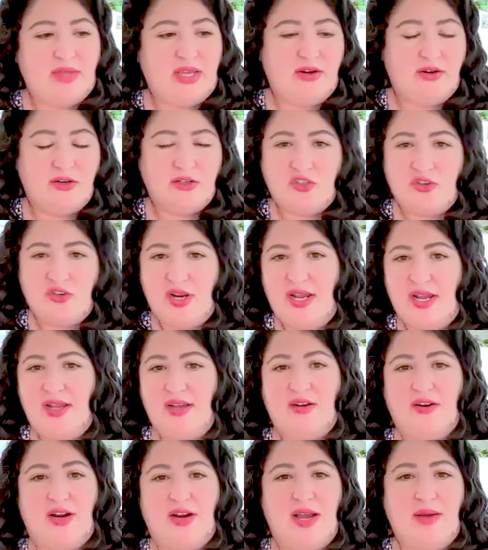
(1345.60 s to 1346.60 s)
eat or
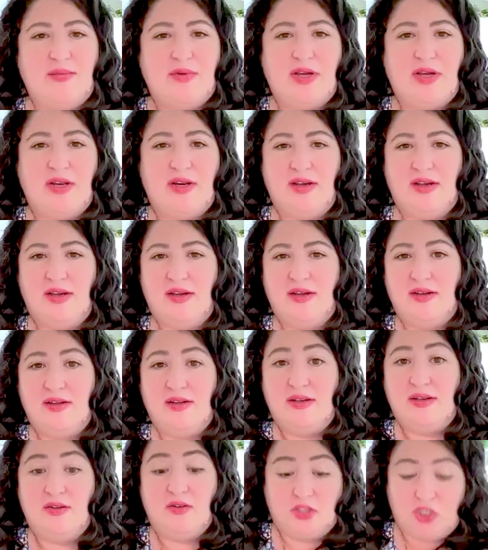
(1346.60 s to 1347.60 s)
drink, or I'm going to
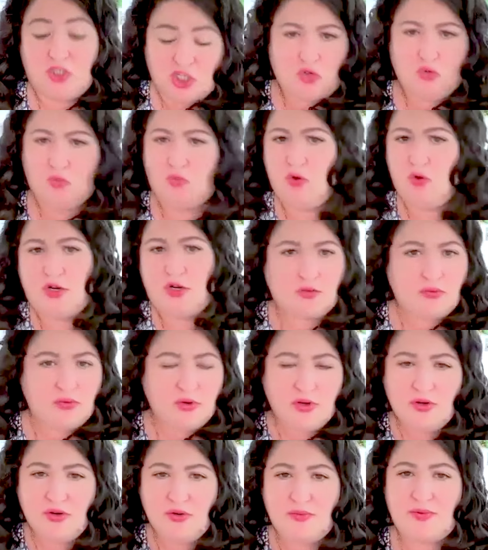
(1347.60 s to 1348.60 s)
just work
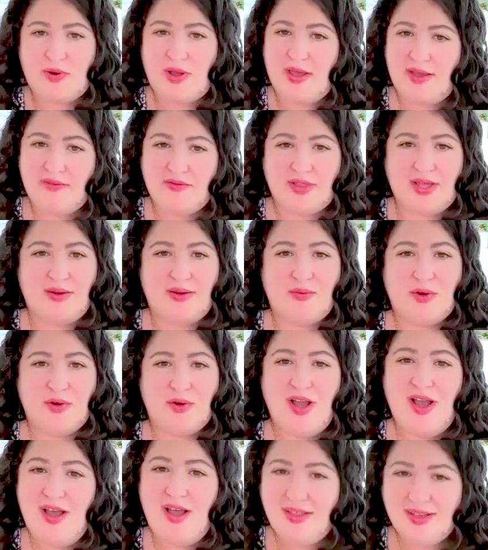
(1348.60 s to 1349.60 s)
through, probably have a lot of
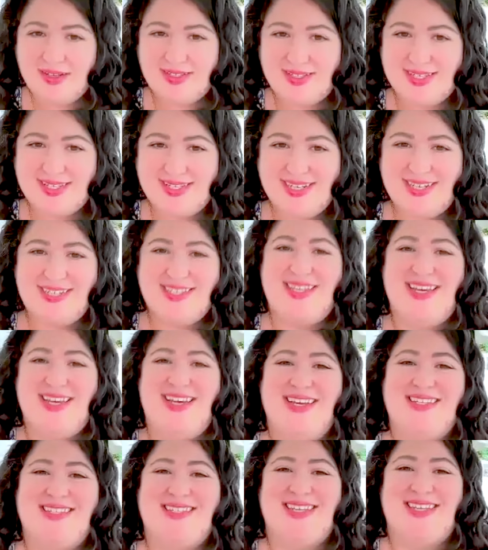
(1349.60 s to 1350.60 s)
workaholics listening to
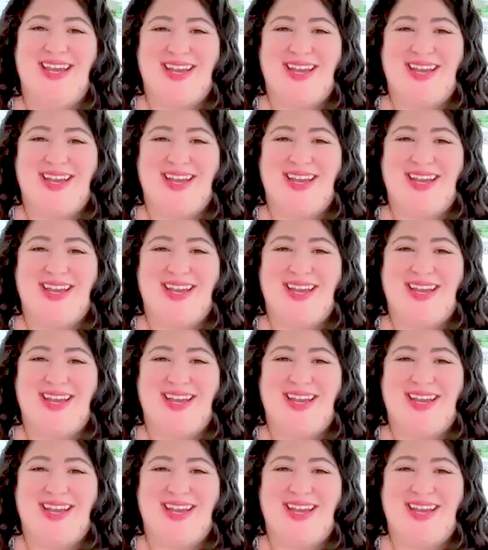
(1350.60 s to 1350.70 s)
this.